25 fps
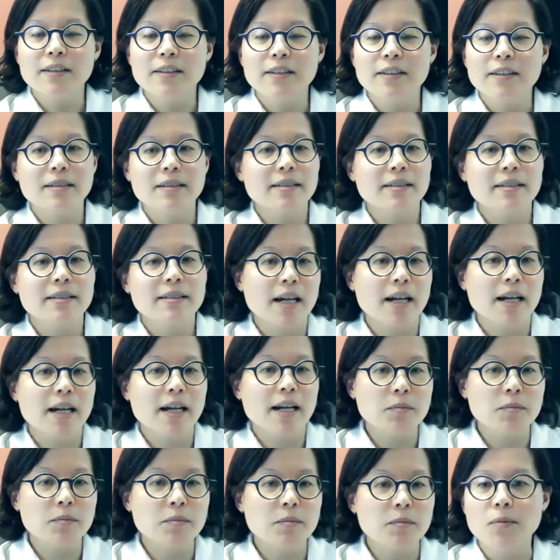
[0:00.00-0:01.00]
the time
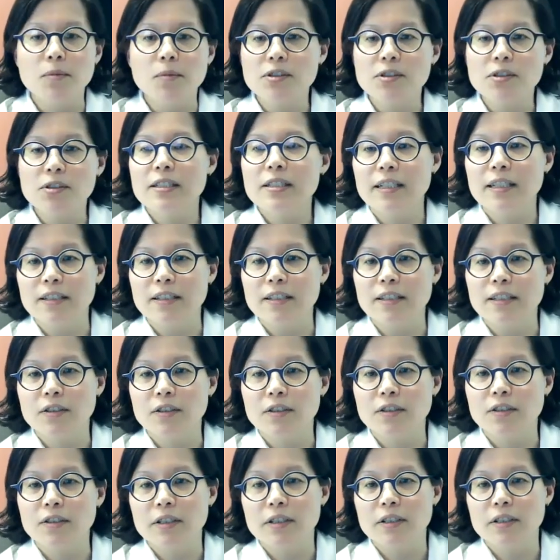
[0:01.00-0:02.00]
you're almost in
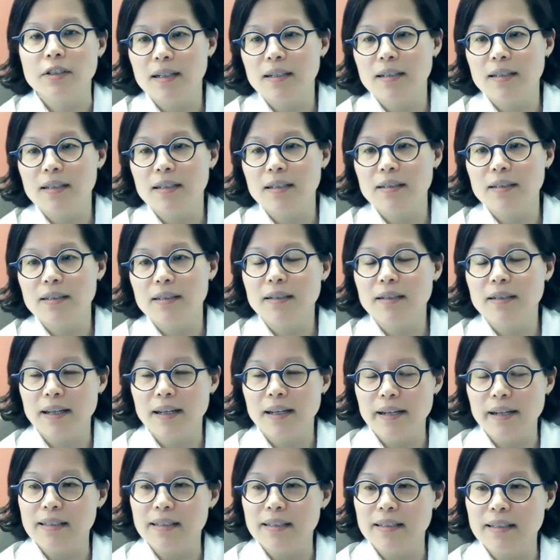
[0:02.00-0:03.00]
your uh,
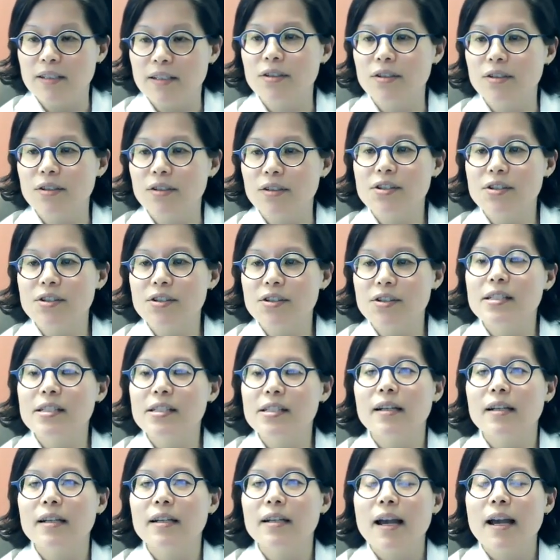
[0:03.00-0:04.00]
80 years.
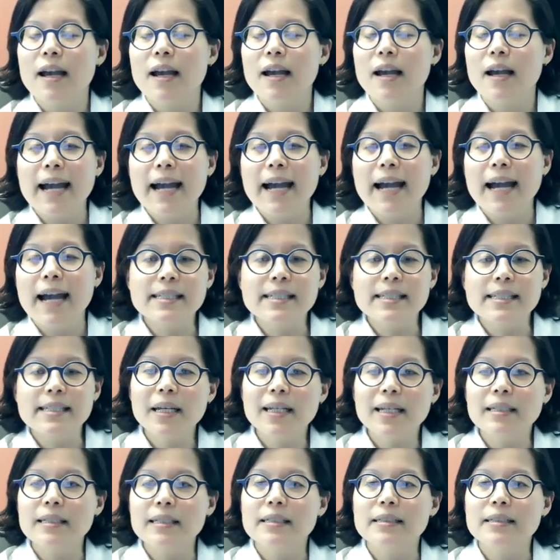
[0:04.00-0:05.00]
And it's
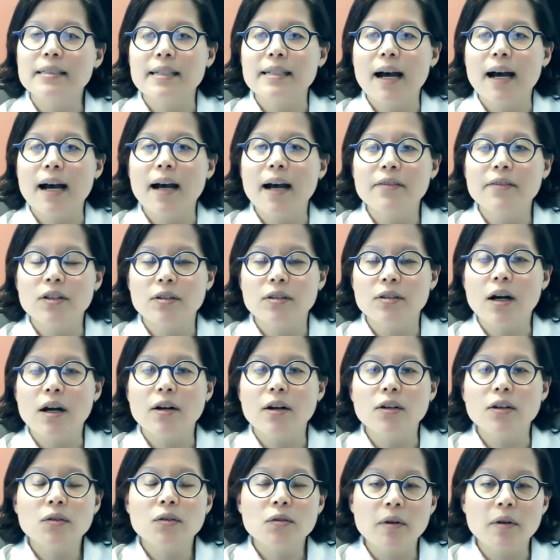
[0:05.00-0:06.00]
estimated that there
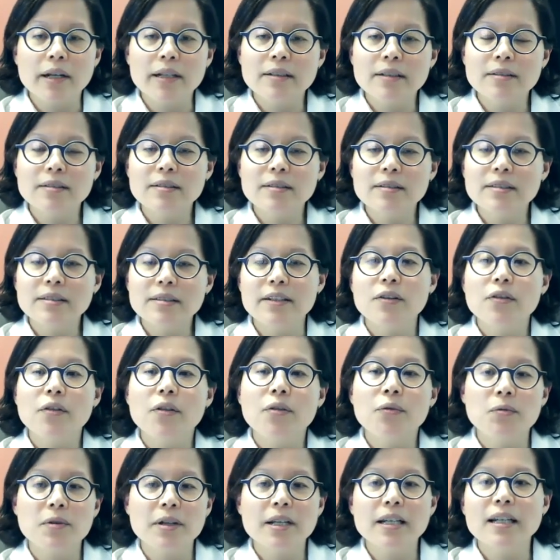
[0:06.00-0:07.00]
are greater than
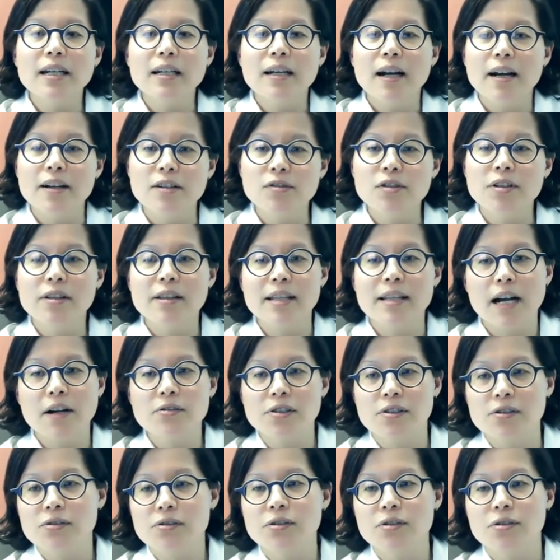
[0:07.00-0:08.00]

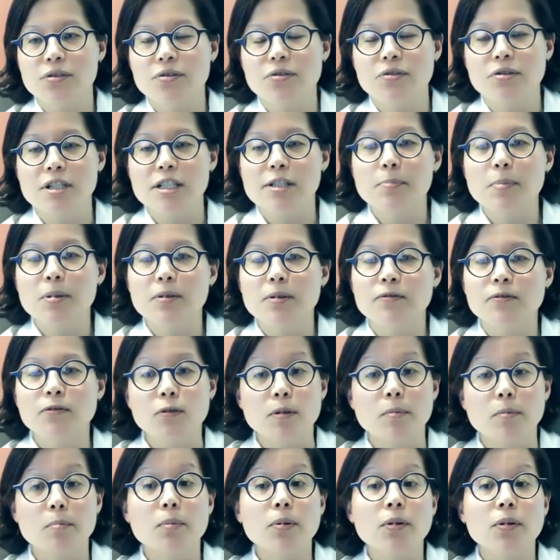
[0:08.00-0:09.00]
300,000 surgeries
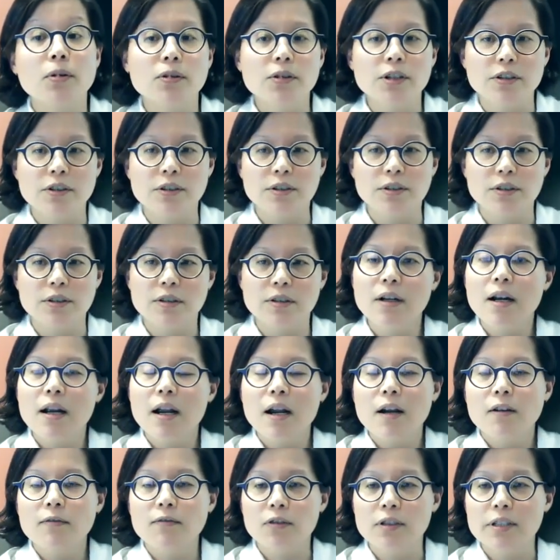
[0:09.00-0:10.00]
performed per year
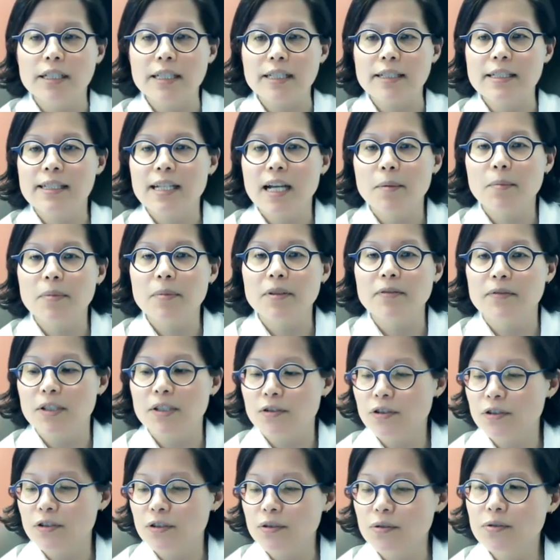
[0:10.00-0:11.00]
for these type of
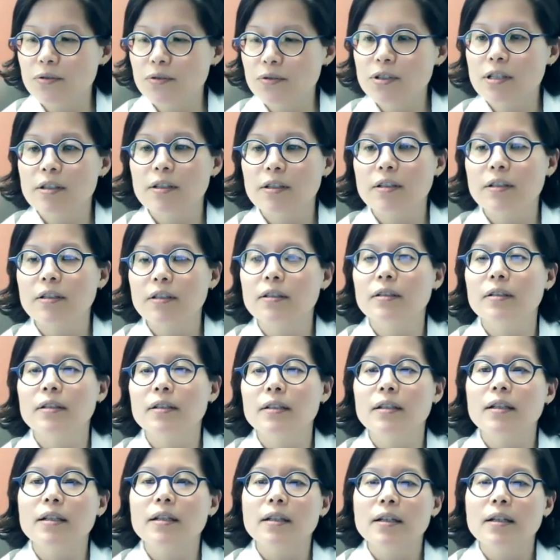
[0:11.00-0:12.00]
issues.
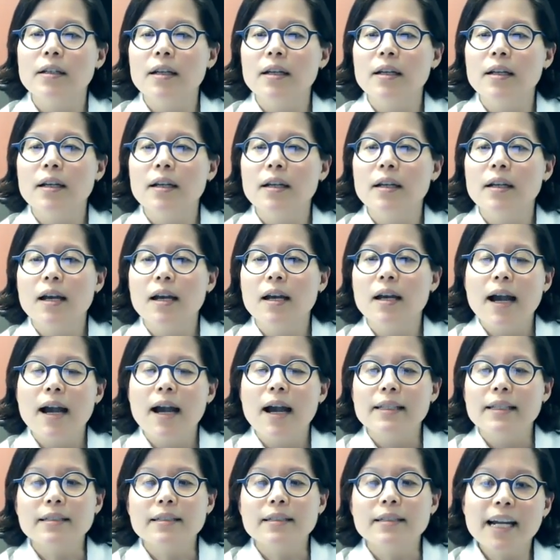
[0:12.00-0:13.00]
The
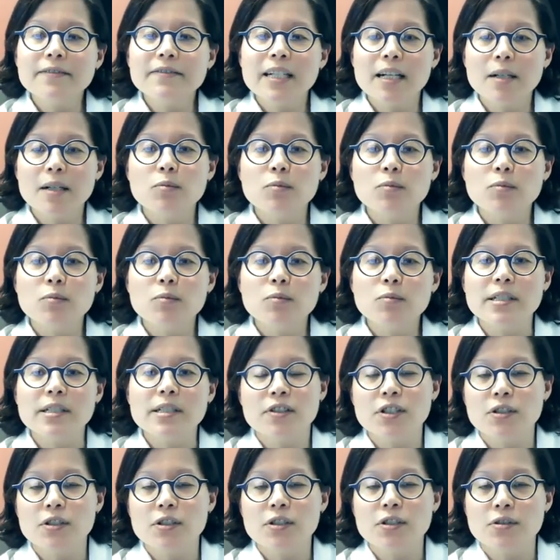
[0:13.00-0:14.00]
lifetime risk of
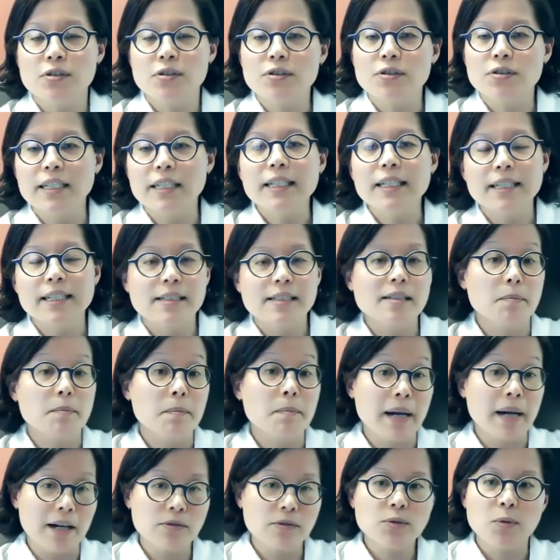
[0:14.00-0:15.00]
surgery is
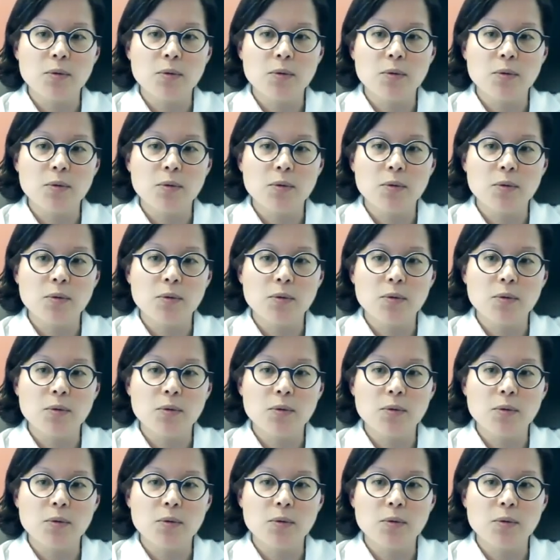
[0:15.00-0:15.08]
about